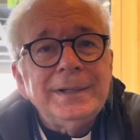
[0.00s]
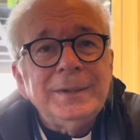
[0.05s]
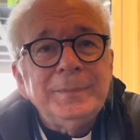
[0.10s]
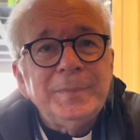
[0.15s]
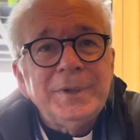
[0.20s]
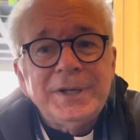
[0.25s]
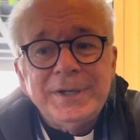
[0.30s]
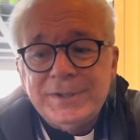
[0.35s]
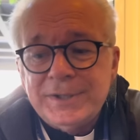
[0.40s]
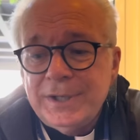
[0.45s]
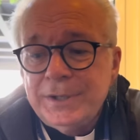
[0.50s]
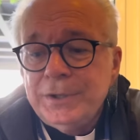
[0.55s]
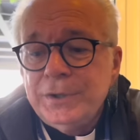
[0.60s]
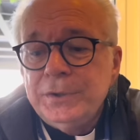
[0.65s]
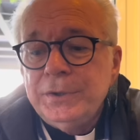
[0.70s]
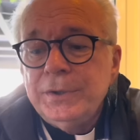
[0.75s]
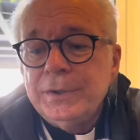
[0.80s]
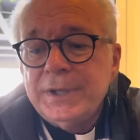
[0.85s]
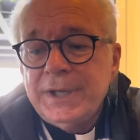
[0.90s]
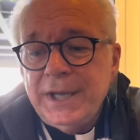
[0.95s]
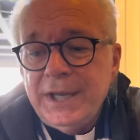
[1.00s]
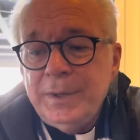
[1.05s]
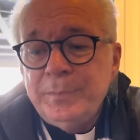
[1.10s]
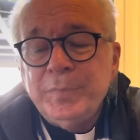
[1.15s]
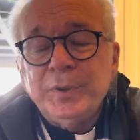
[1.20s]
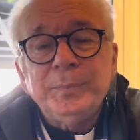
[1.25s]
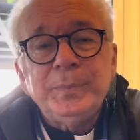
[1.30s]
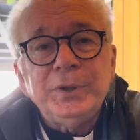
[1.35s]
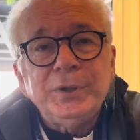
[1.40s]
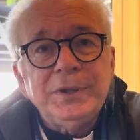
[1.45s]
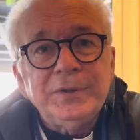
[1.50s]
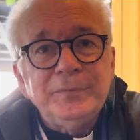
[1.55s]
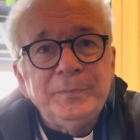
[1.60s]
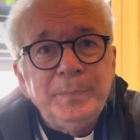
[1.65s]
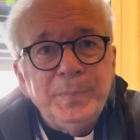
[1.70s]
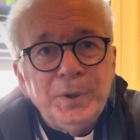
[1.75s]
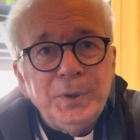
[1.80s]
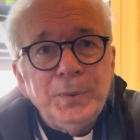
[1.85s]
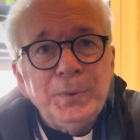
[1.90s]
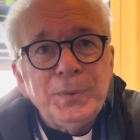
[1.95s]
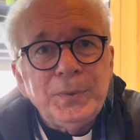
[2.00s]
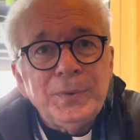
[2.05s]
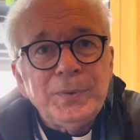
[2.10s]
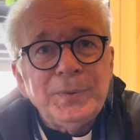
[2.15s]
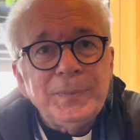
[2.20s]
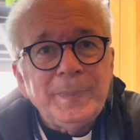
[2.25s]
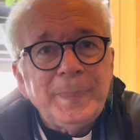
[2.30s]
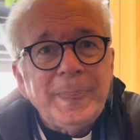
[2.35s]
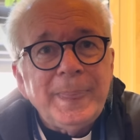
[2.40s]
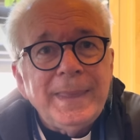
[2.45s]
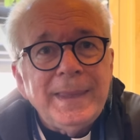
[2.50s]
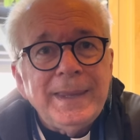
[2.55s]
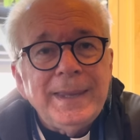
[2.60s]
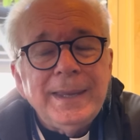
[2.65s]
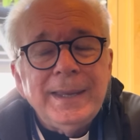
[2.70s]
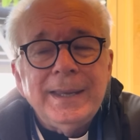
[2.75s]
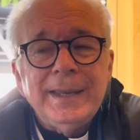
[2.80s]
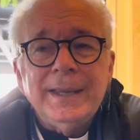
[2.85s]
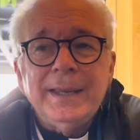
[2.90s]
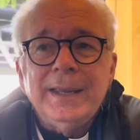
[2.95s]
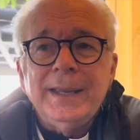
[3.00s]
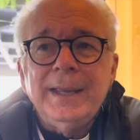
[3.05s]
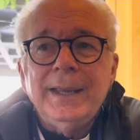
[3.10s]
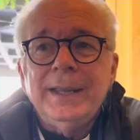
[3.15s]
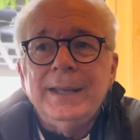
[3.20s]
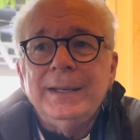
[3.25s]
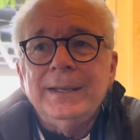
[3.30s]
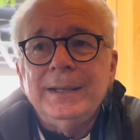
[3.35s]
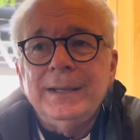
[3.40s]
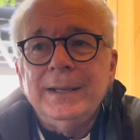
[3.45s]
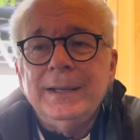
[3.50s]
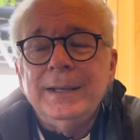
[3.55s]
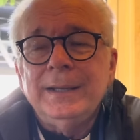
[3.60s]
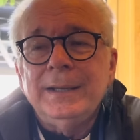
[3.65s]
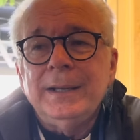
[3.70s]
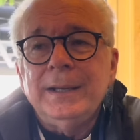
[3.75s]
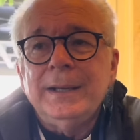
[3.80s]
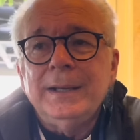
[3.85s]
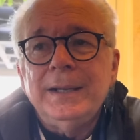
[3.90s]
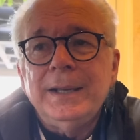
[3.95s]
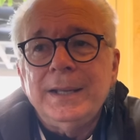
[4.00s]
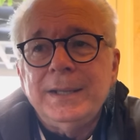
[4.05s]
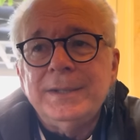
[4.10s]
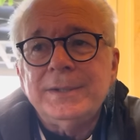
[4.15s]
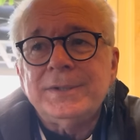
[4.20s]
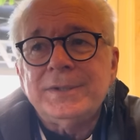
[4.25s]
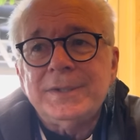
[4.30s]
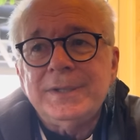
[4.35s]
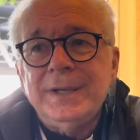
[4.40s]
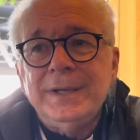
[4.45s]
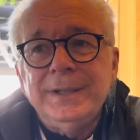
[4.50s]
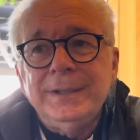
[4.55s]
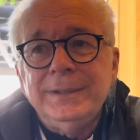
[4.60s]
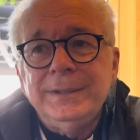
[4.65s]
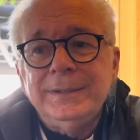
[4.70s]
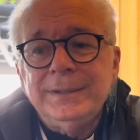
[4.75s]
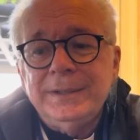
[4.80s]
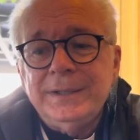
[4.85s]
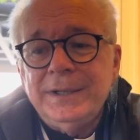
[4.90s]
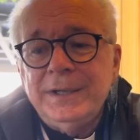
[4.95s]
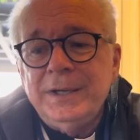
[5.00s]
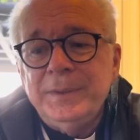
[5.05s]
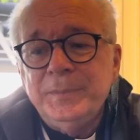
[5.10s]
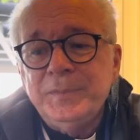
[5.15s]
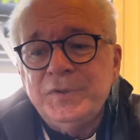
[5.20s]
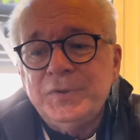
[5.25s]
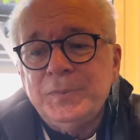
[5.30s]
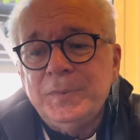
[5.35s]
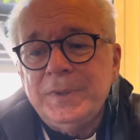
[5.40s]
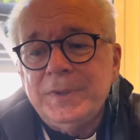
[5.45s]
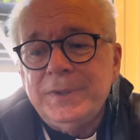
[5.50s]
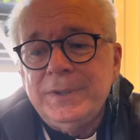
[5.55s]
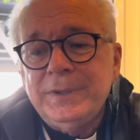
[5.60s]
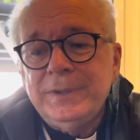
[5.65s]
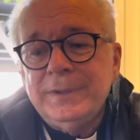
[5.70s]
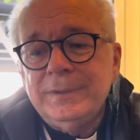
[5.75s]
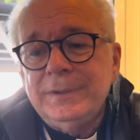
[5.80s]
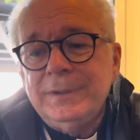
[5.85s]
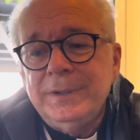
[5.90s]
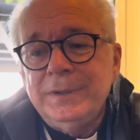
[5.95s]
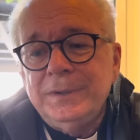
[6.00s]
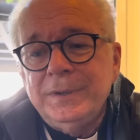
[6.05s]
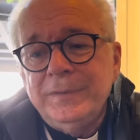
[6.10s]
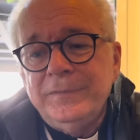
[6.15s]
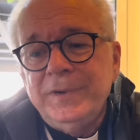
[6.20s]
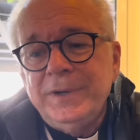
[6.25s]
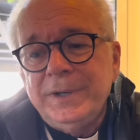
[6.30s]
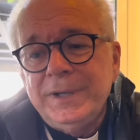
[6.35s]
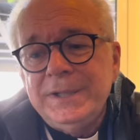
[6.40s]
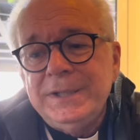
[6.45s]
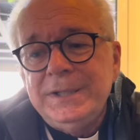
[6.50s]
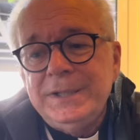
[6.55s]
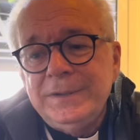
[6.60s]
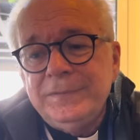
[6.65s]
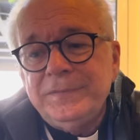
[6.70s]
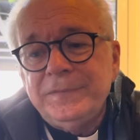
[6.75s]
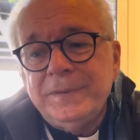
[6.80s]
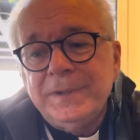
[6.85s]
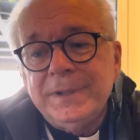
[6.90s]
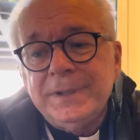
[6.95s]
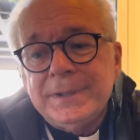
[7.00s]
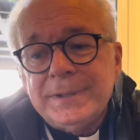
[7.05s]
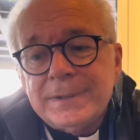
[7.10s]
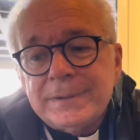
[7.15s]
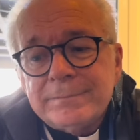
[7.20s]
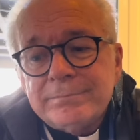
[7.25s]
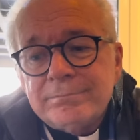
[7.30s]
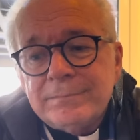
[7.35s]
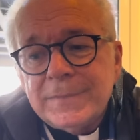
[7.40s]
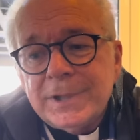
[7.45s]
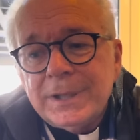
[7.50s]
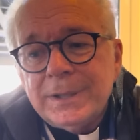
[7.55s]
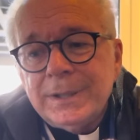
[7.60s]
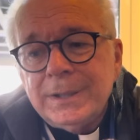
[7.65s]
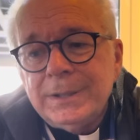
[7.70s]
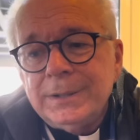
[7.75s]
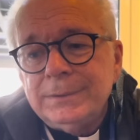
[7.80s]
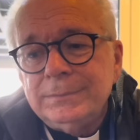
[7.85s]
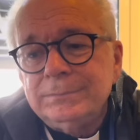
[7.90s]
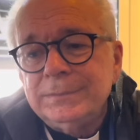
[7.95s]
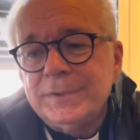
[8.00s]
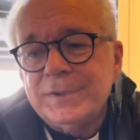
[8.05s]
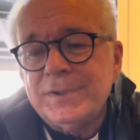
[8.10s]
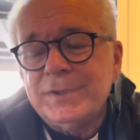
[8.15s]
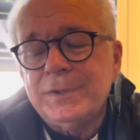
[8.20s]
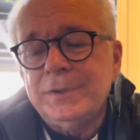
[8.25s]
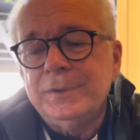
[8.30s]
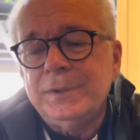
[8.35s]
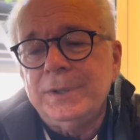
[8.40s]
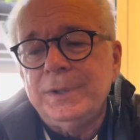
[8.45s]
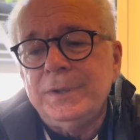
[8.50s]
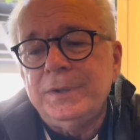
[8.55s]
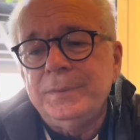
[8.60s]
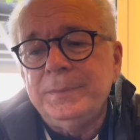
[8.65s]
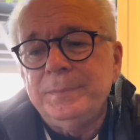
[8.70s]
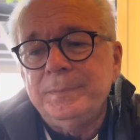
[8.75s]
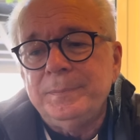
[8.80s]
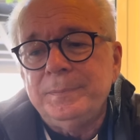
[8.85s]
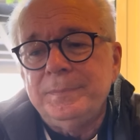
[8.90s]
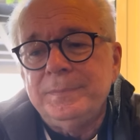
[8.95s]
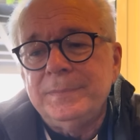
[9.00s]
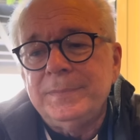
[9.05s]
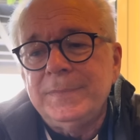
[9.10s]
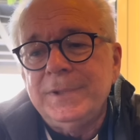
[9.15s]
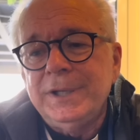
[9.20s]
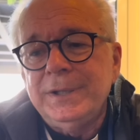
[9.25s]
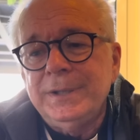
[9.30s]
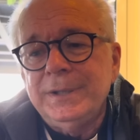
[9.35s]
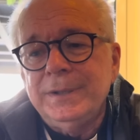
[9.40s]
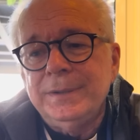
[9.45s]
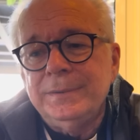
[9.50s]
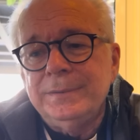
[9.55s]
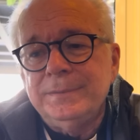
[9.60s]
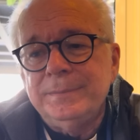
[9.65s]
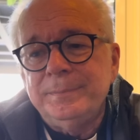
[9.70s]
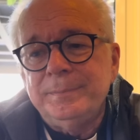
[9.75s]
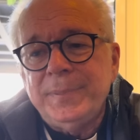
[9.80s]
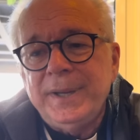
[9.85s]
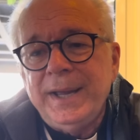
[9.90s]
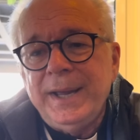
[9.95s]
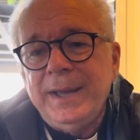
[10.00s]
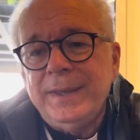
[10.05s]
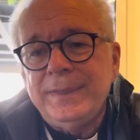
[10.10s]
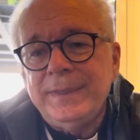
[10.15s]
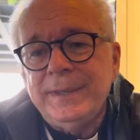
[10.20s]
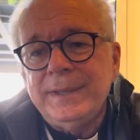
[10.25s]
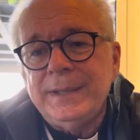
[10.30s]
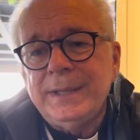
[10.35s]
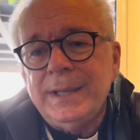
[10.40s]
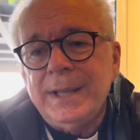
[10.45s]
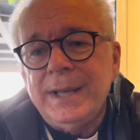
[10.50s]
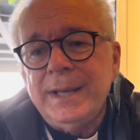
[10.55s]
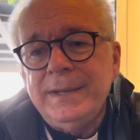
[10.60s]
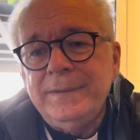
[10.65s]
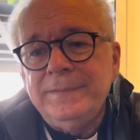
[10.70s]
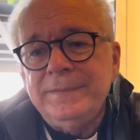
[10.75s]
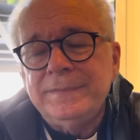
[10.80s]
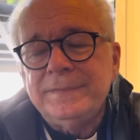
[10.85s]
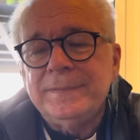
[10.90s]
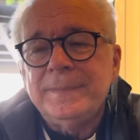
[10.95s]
because I know you're capable of both." And another son comes with, you know, a very different so-called, you know, path in life.